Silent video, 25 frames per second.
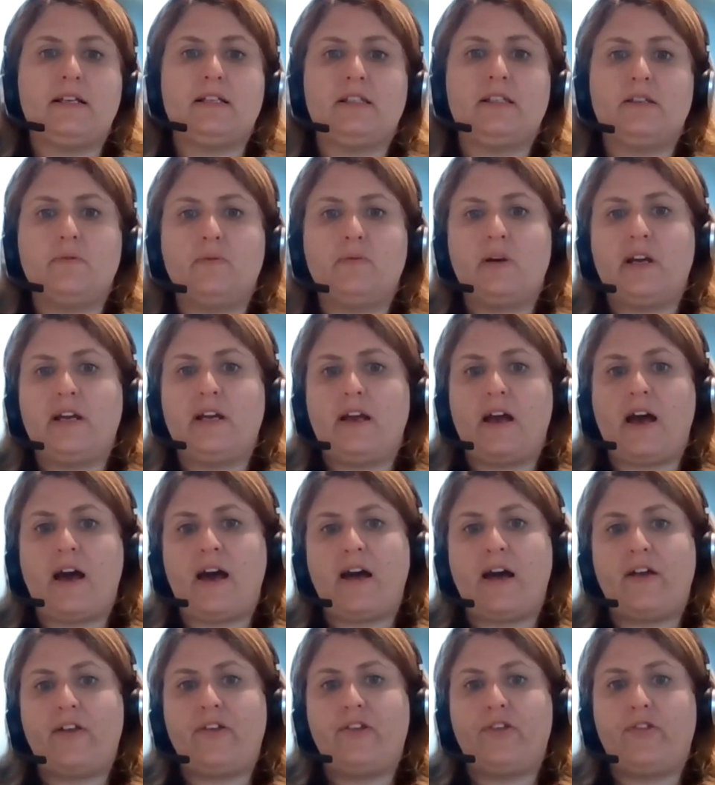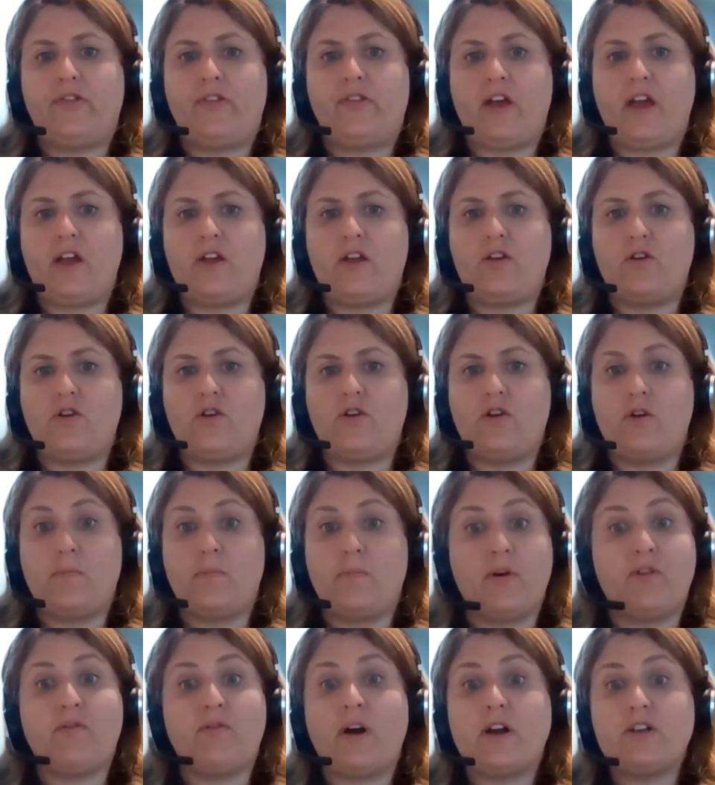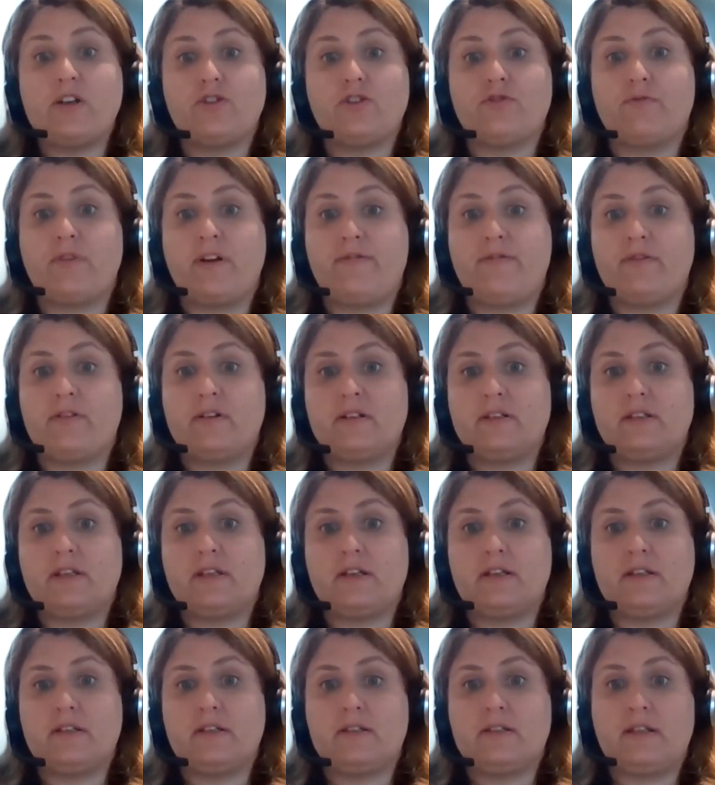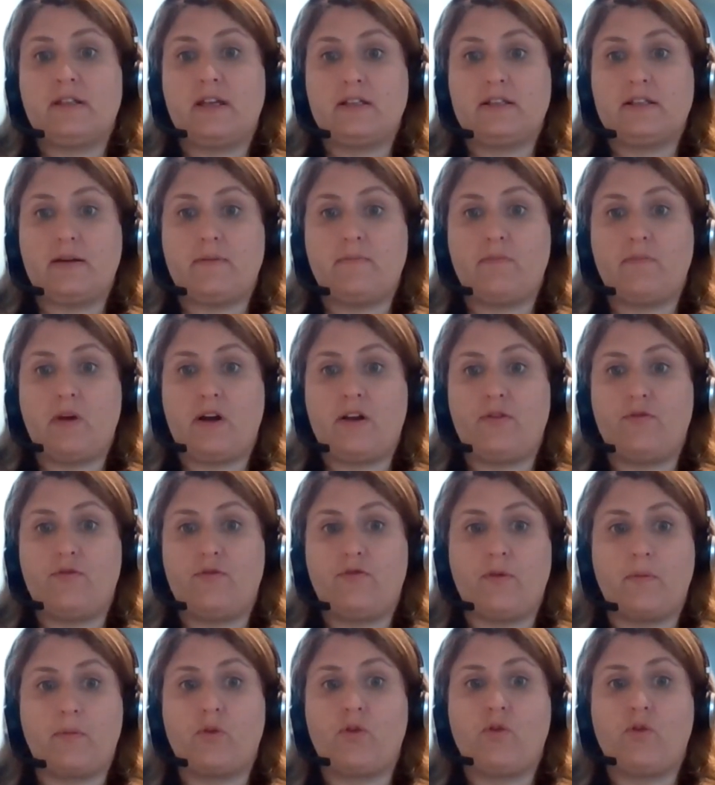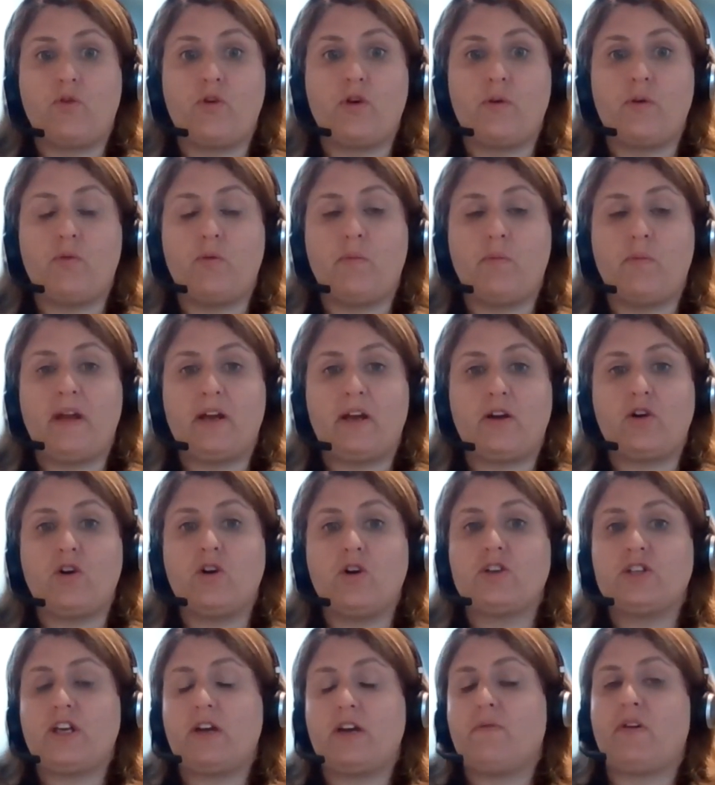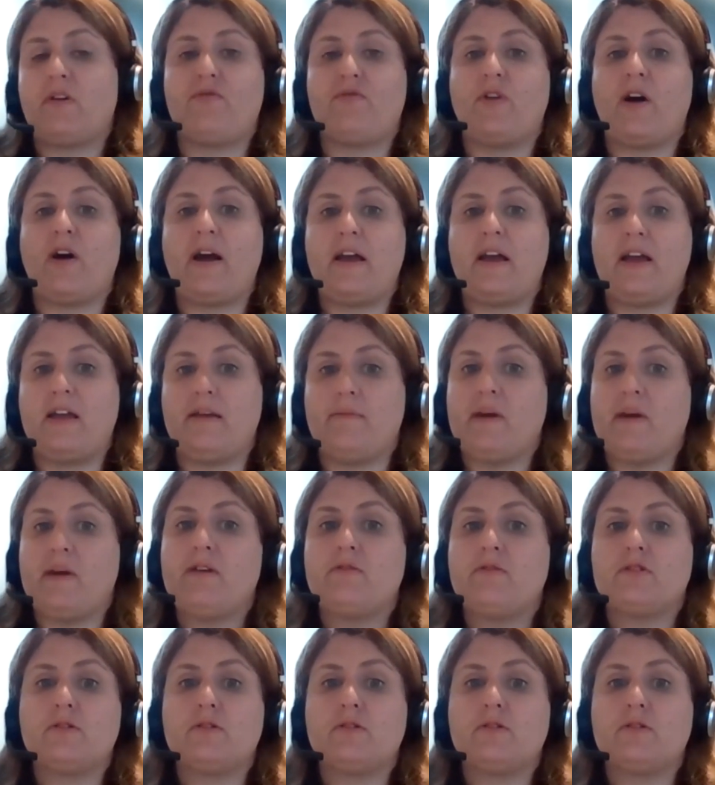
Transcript: So we ask that you provide your references that someone from Crew will be in contact with via email.